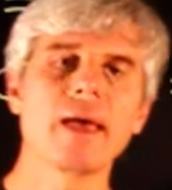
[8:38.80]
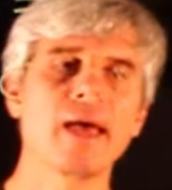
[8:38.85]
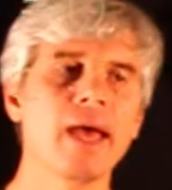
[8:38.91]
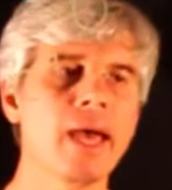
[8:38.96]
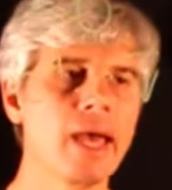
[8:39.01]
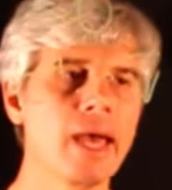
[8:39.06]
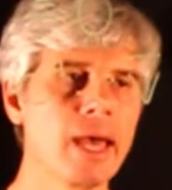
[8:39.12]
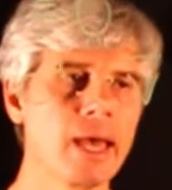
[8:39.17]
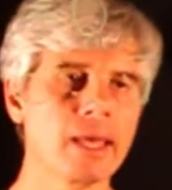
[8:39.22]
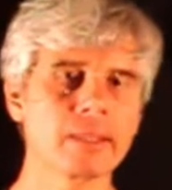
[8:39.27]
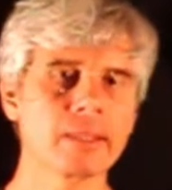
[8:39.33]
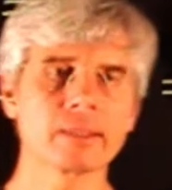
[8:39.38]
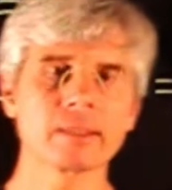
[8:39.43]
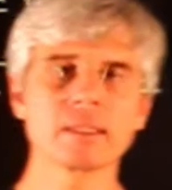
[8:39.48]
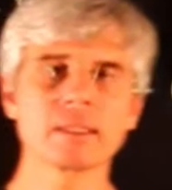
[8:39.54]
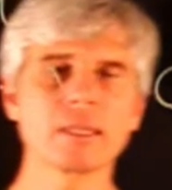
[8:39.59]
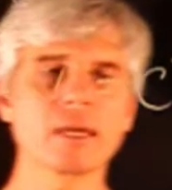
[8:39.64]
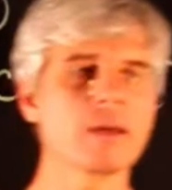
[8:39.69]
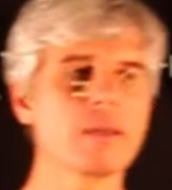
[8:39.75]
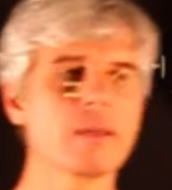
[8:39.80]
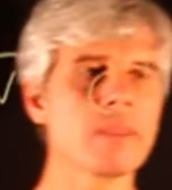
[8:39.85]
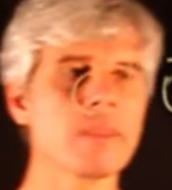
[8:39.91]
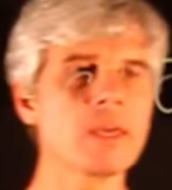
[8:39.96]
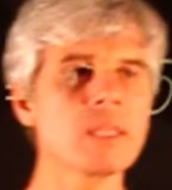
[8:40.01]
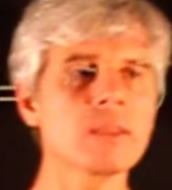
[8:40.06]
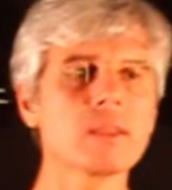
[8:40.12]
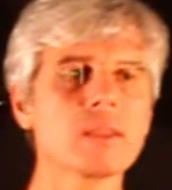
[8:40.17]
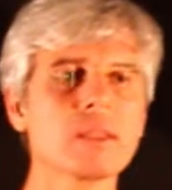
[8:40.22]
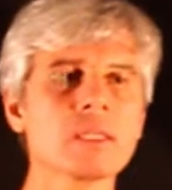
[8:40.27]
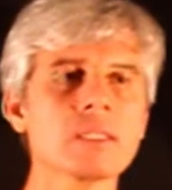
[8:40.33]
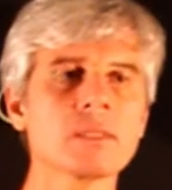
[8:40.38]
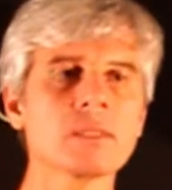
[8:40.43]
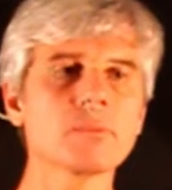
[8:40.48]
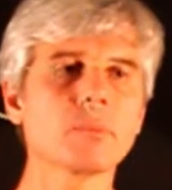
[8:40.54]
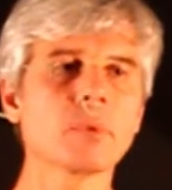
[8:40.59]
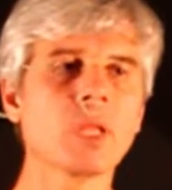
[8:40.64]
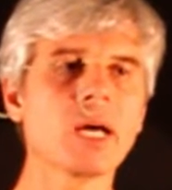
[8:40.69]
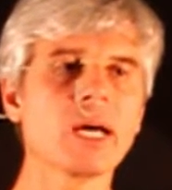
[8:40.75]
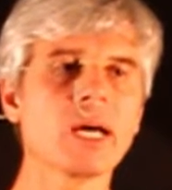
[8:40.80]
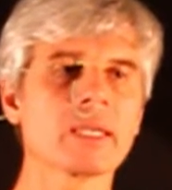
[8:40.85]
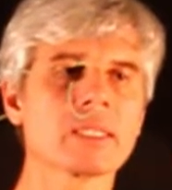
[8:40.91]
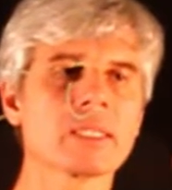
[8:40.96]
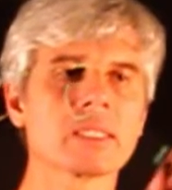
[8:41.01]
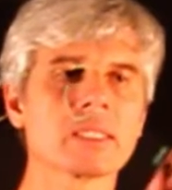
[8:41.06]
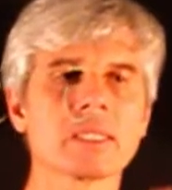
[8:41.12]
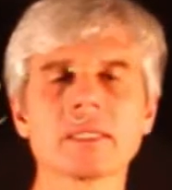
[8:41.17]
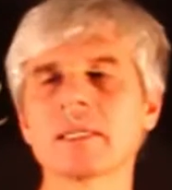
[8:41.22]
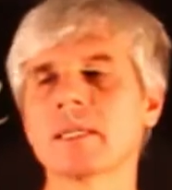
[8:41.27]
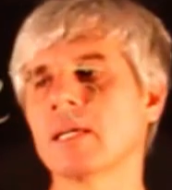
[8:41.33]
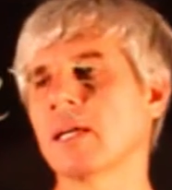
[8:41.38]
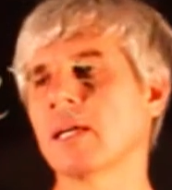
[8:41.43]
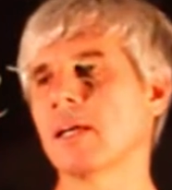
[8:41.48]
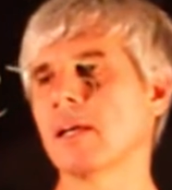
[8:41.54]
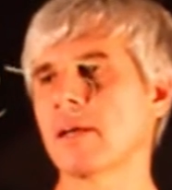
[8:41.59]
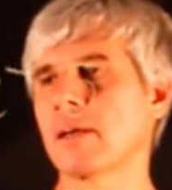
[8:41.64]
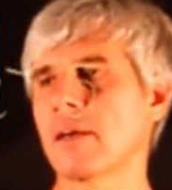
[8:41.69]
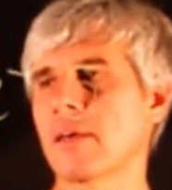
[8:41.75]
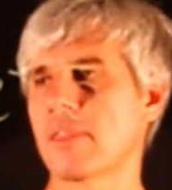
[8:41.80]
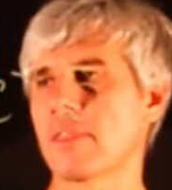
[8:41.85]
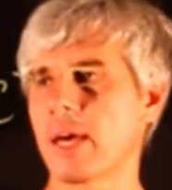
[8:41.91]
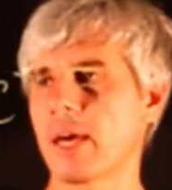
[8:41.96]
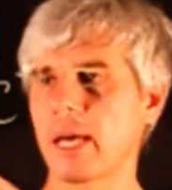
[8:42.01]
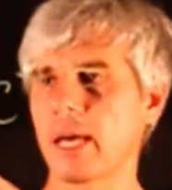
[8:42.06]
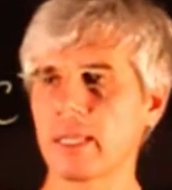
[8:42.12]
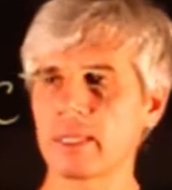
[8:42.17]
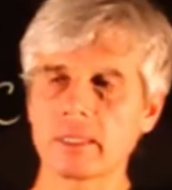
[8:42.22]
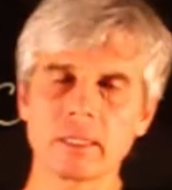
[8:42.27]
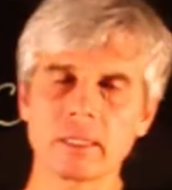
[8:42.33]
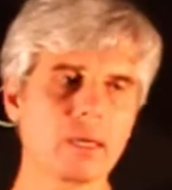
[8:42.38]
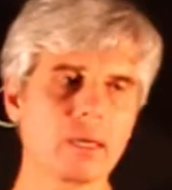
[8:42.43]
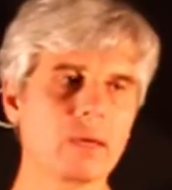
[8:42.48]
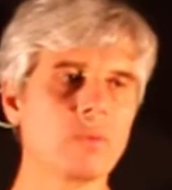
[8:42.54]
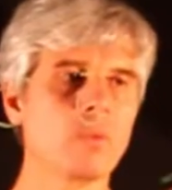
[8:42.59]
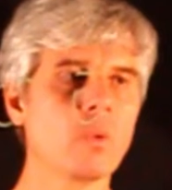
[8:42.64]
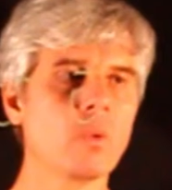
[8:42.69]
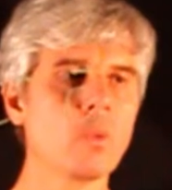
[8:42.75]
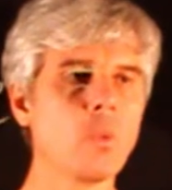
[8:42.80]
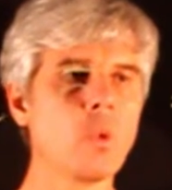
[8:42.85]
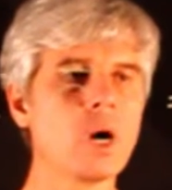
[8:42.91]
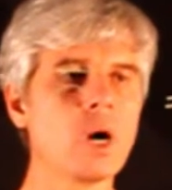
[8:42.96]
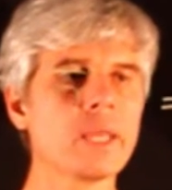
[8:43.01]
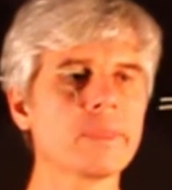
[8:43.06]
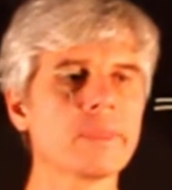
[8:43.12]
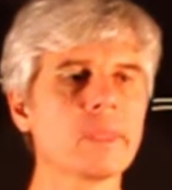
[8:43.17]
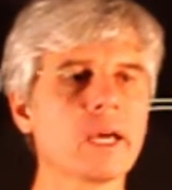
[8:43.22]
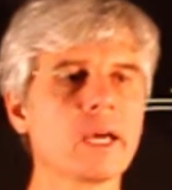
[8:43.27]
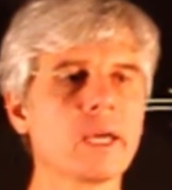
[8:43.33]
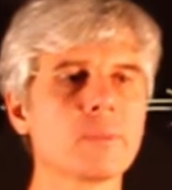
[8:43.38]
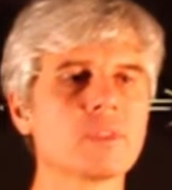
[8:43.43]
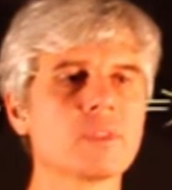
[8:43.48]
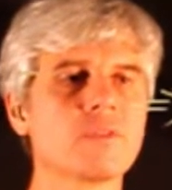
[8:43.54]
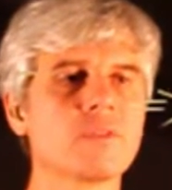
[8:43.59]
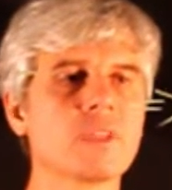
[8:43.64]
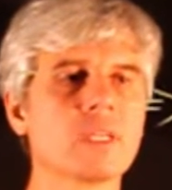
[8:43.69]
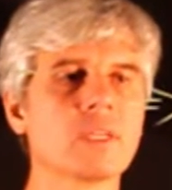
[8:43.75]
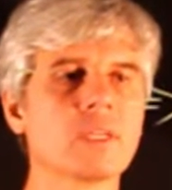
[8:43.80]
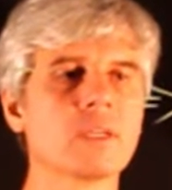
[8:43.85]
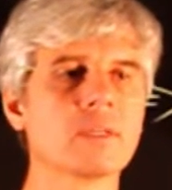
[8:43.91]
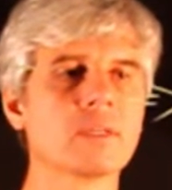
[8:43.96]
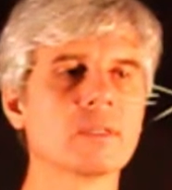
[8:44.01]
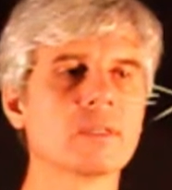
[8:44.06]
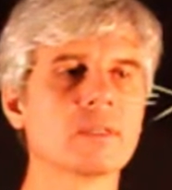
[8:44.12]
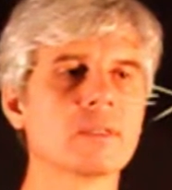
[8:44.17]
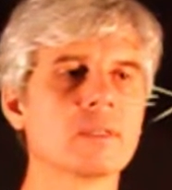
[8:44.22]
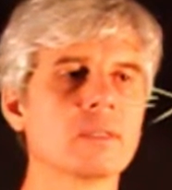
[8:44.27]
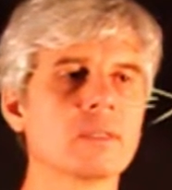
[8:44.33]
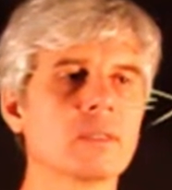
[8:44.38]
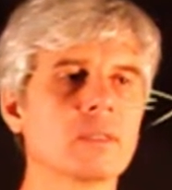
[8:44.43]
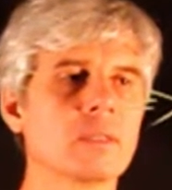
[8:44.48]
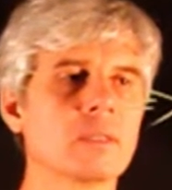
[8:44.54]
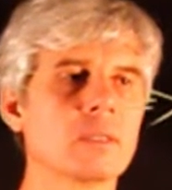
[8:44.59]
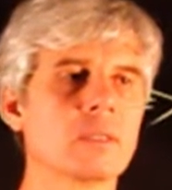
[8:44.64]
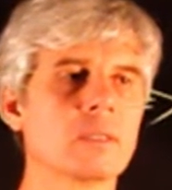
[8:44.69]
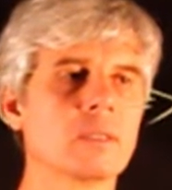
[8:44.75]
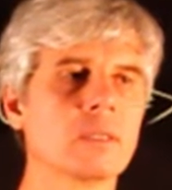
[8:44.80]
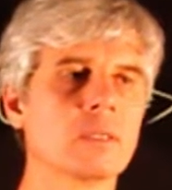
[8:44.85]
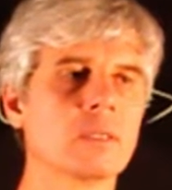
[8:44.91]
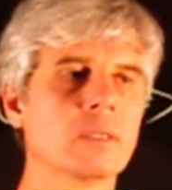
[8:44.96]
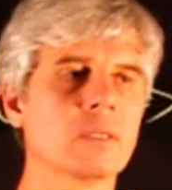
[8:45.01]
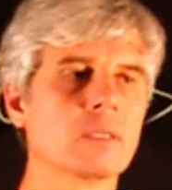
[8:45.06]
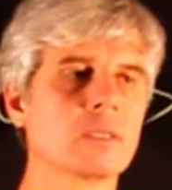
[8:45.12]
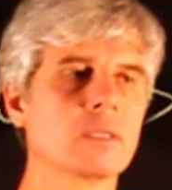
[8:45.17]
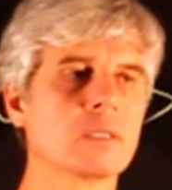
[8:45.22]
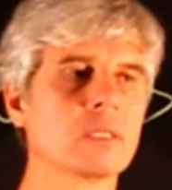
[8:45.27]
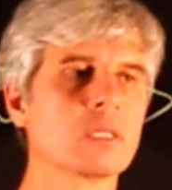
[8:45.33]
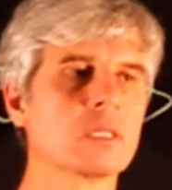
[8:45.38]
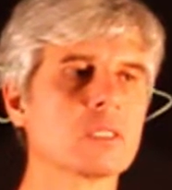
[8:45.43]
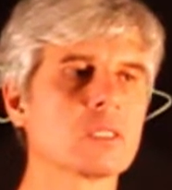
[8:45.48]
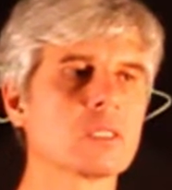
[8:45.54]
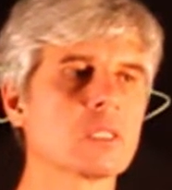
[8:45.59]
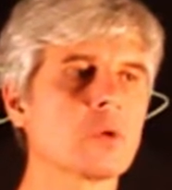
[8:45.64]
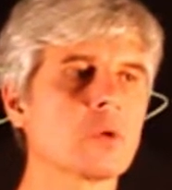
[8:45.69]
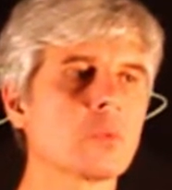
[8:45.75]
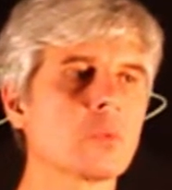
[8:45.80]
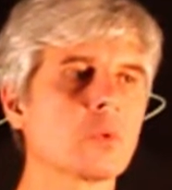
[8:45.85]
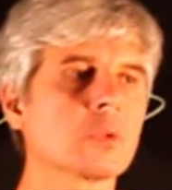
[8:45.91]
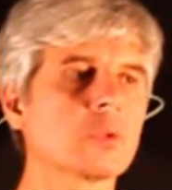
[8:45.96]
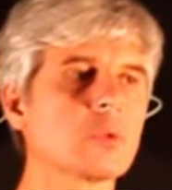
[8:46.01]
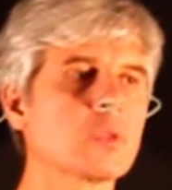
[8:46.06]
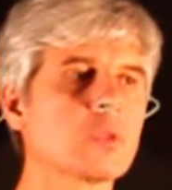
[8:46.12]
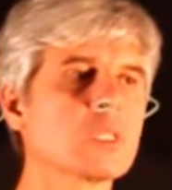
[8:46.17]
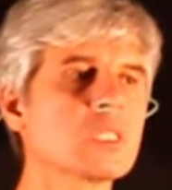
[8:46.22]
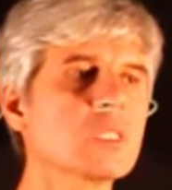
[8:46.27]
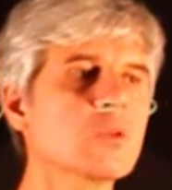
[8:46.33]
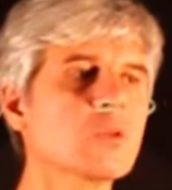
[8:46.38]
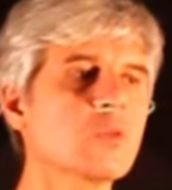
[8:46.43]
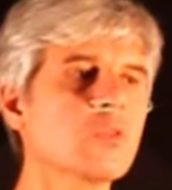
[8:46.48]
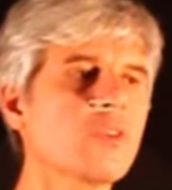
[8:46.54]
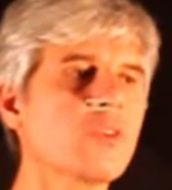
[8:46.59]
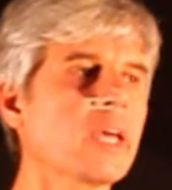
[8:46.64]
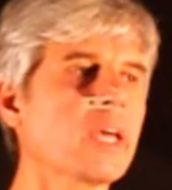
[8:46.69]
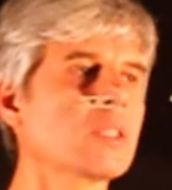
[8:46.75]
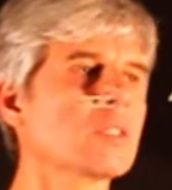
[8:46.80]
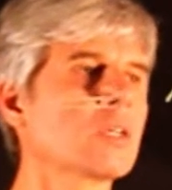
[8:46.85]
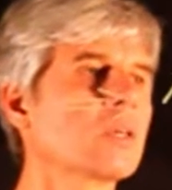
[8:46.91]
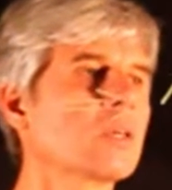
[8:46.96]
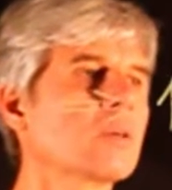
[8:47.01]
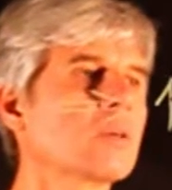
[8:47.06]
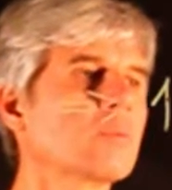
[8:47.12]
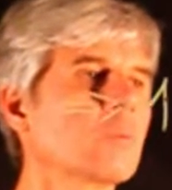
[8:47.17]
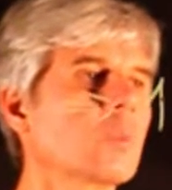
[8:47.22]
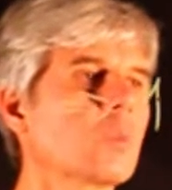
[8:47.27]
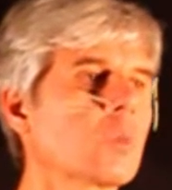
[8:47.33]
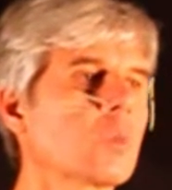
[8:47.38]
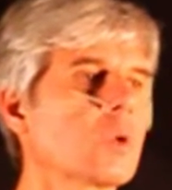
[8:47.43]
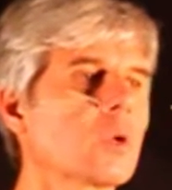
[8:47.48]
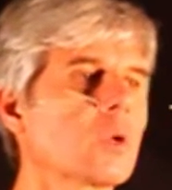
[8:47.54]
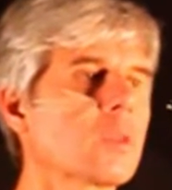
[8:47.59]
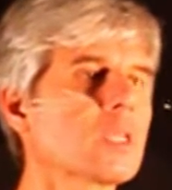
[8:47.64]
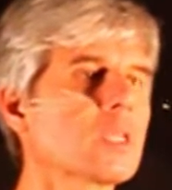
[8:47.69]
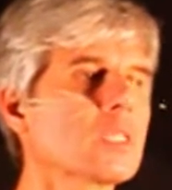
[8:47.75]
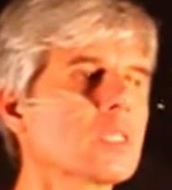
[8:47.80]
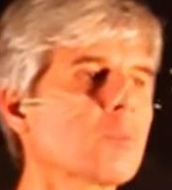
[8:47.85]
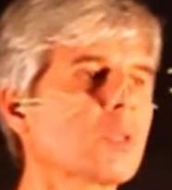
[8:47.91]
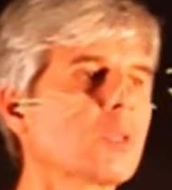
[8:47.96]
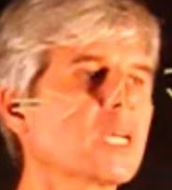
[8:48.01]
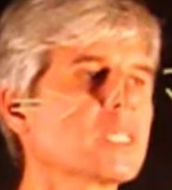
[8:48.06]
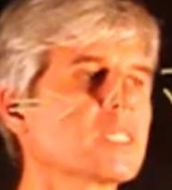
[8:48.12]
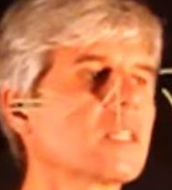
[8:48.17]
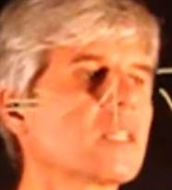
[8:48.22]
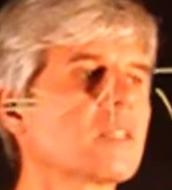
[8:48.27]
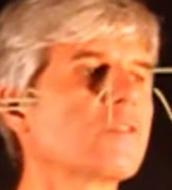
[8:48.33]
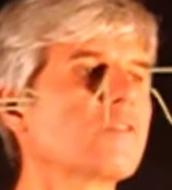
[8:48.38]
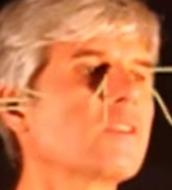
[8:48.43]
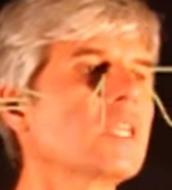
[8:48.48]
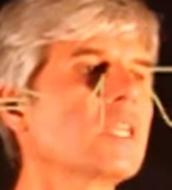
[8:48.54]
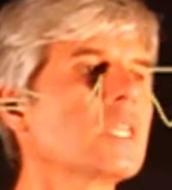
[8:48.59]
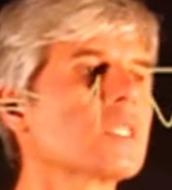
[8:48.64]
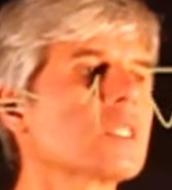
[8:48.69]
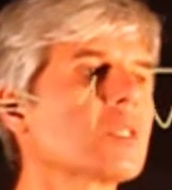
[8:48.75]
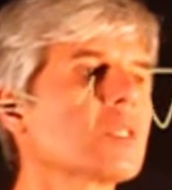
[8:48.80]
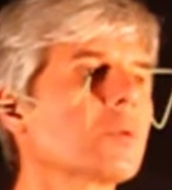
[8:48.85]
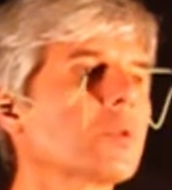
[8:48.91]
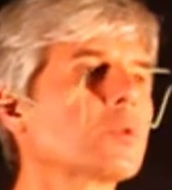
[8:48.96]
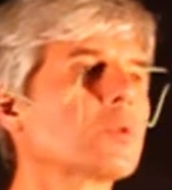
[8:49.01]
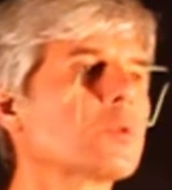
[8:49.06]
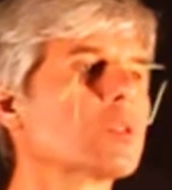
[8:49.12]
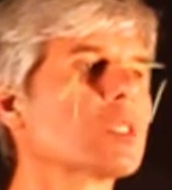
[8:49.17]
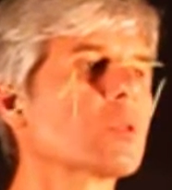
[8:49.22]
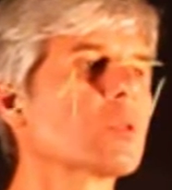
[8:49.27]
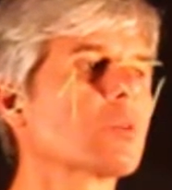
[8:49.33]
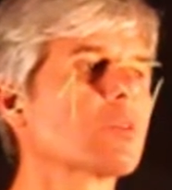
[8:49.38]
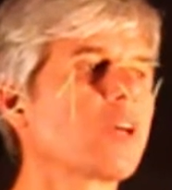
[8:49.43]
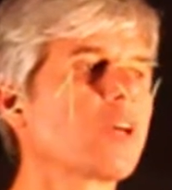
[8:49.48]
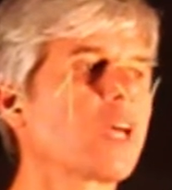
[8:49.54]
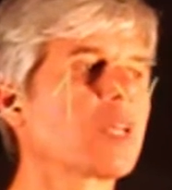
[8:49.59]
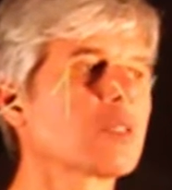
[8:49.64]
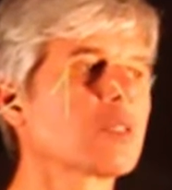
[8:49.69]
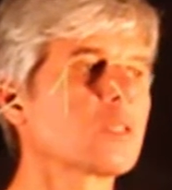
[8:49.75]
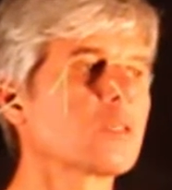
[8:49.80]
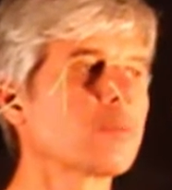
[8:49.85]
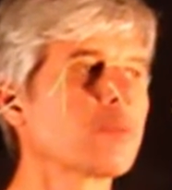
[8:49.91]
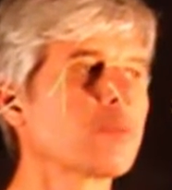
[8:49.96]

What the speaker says: And then this implies that 1 times V is equal to the 0 vector, or this implies that V is equal to 0 vector.